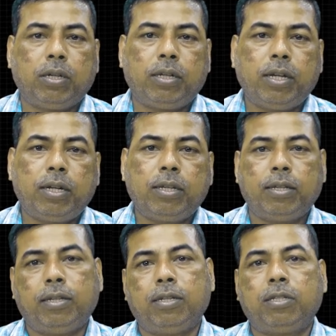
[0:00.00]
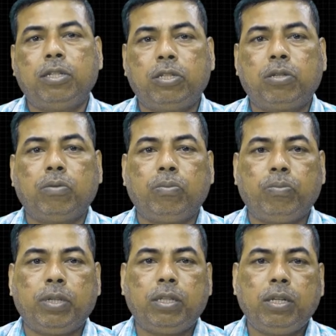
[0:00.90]
that exists
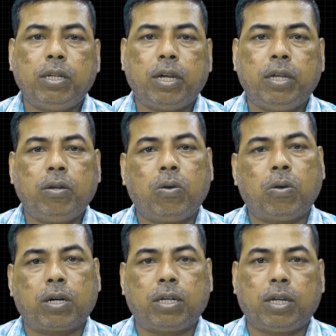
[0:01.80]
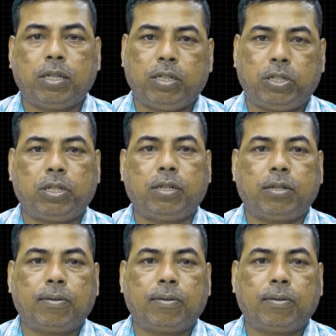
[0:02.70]
within an organization.